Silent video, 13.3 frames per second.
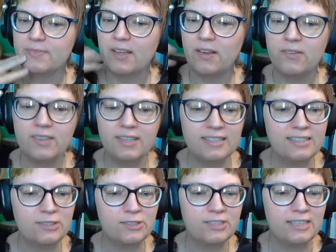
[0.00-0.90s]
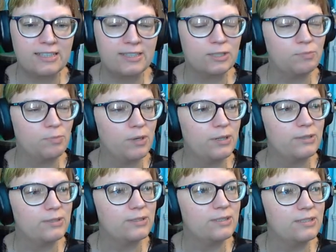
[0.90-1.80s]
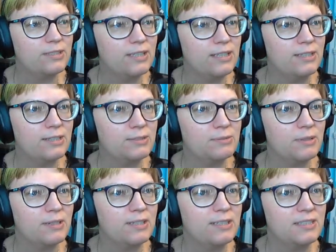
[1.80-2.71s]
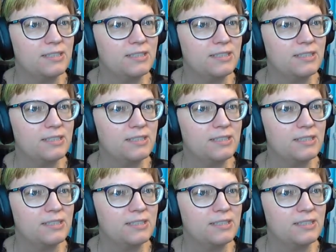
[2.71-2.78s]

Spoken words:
oh, that's interesting. There's birds in this one.